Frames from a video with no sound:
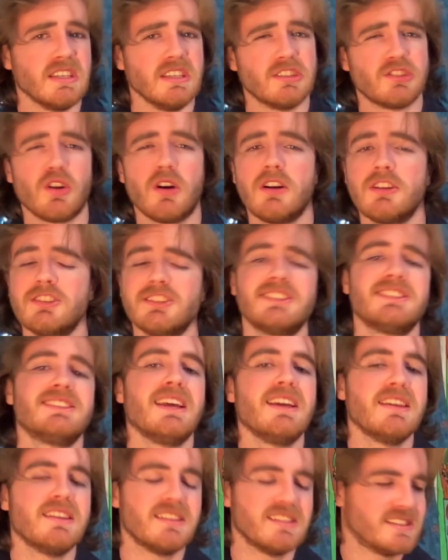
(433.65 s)
So I'll just stay
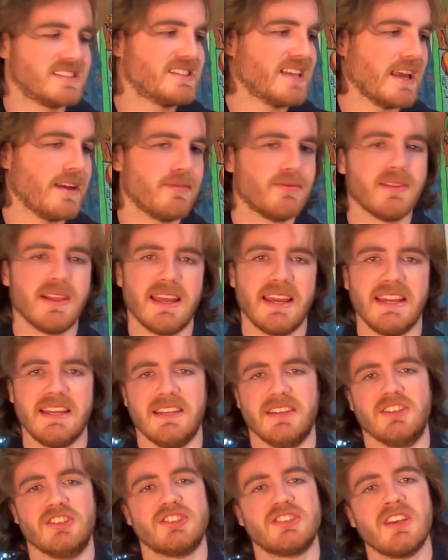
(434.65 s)
in the safe lane
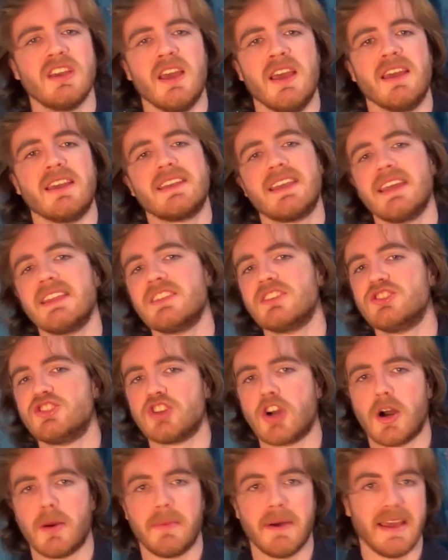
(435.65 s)
and just get the
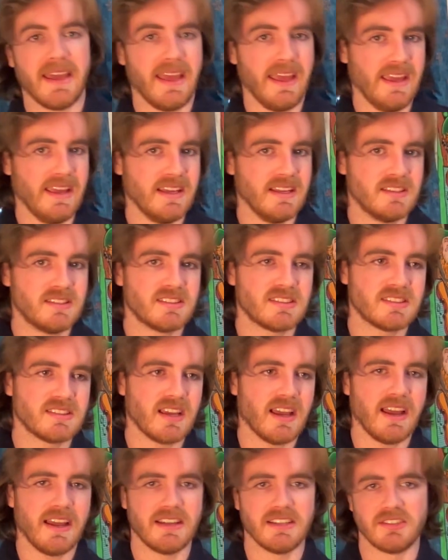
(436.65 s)
job I hate
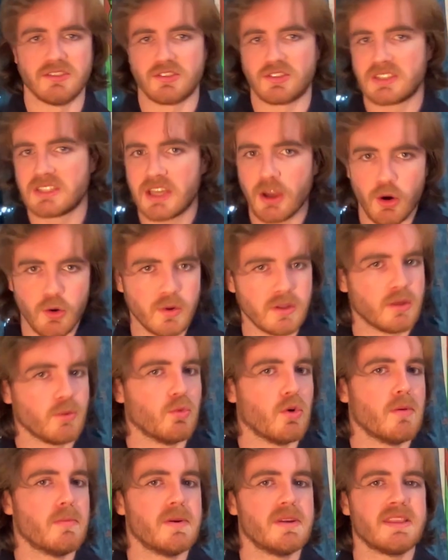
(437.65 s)
and go with the
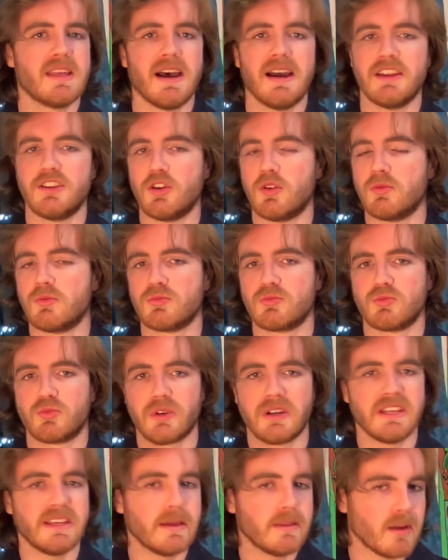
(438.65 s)
woman that
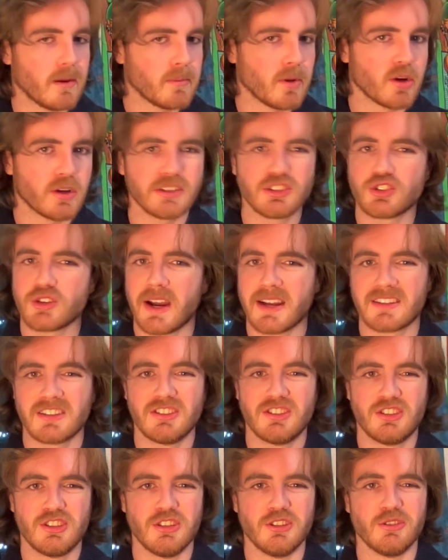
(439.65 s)
I'm not attracted
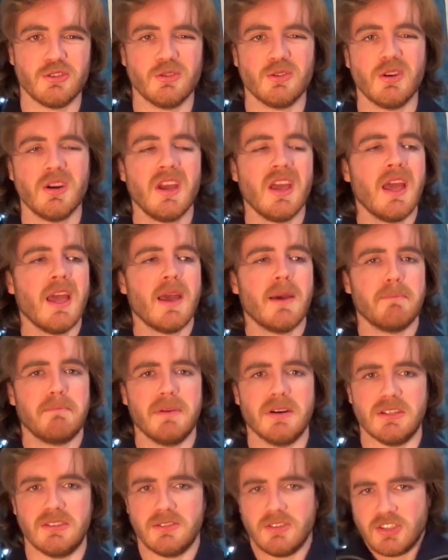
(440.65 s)
to,
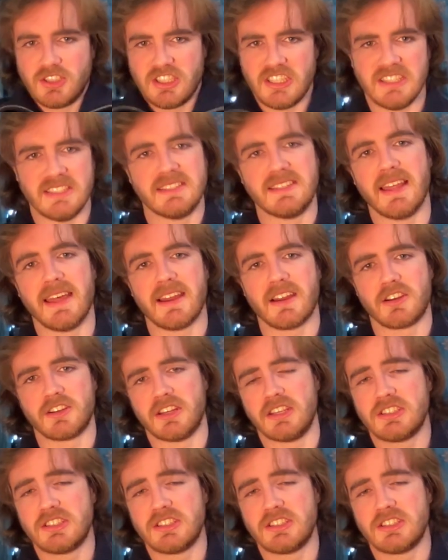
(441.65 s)
but she's there.